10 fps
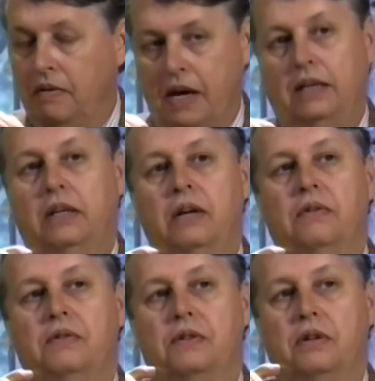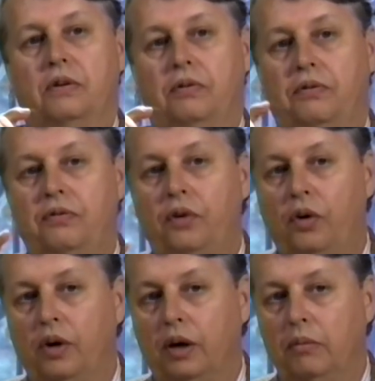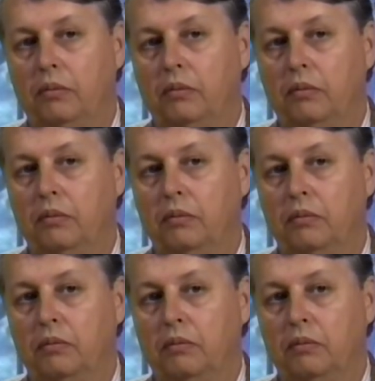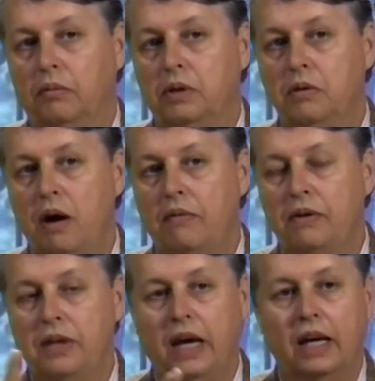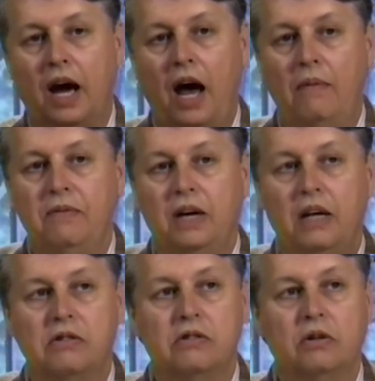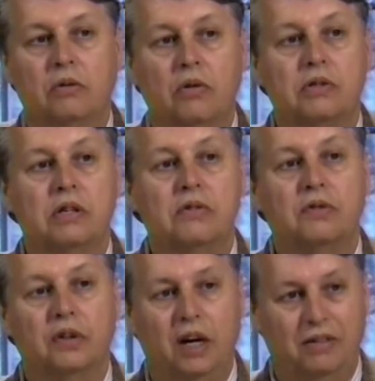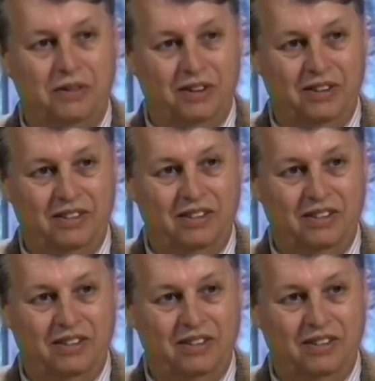that gives form to everything and obviates neuroses forever